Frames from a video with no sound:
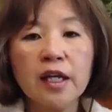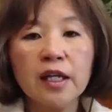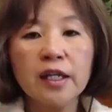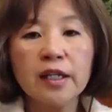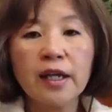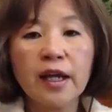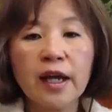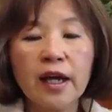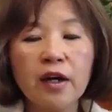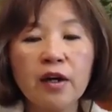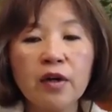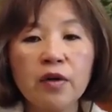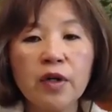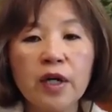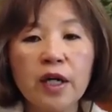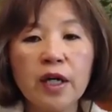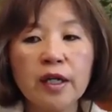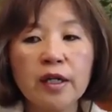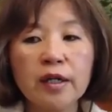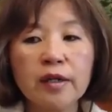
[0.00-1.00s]
Now,
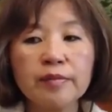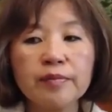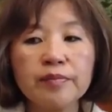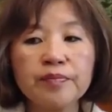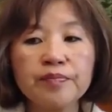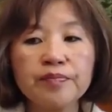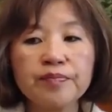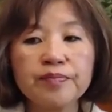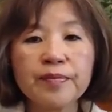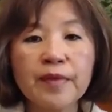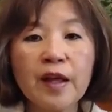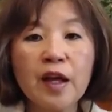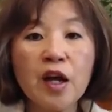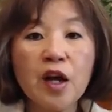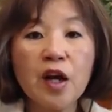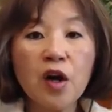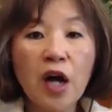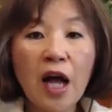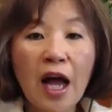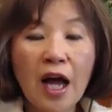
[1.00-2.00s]

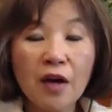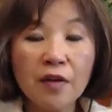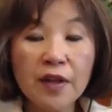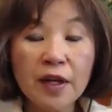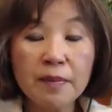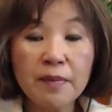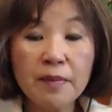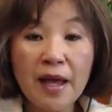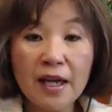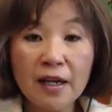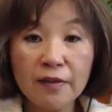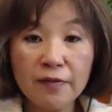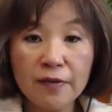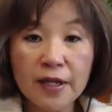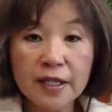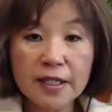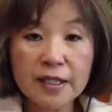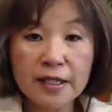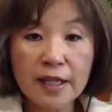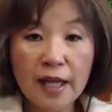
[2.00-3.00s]
how that
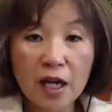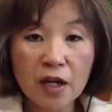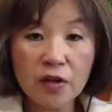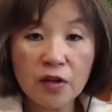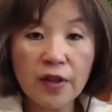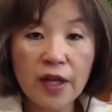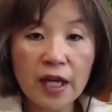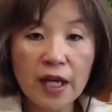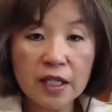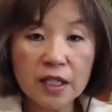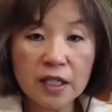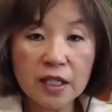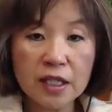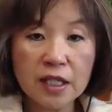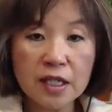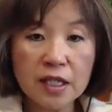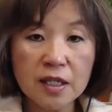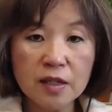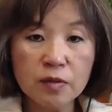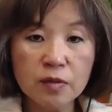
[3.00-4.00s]
manifests and how that
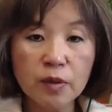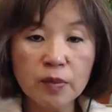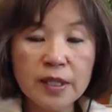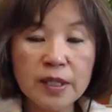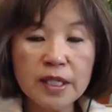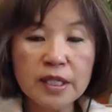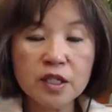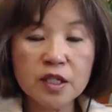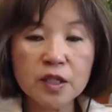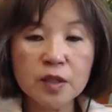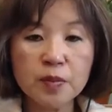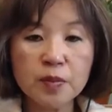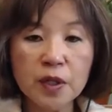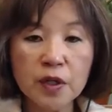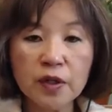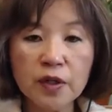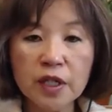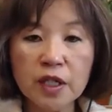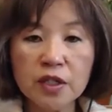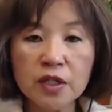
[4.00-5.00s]
will be
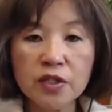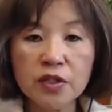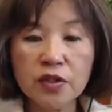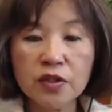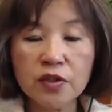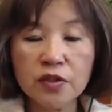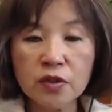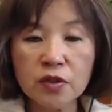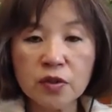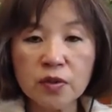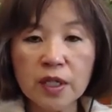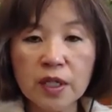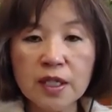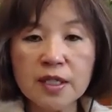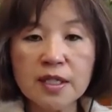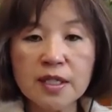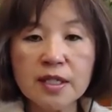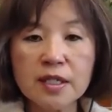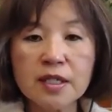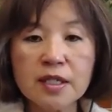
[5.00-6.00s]
experienced through
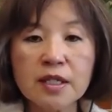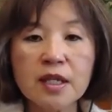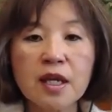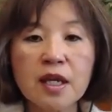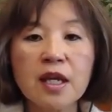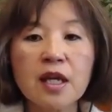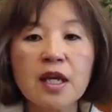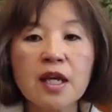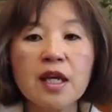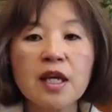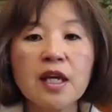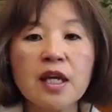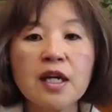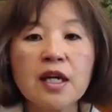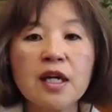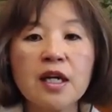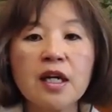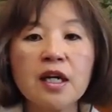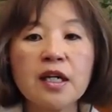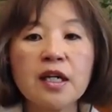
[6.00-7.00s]
us
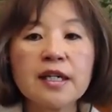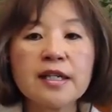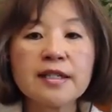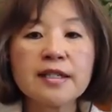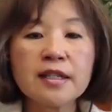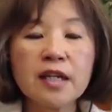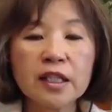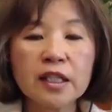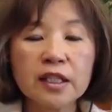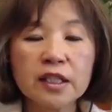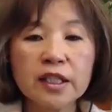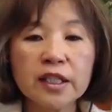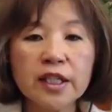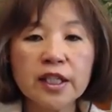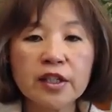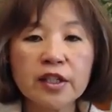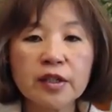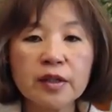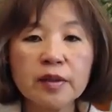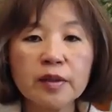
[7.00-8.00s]
is not
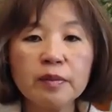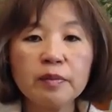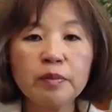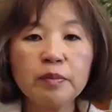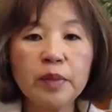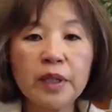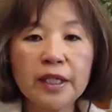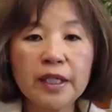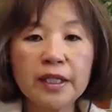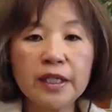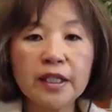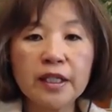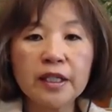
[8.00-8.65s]
clear, but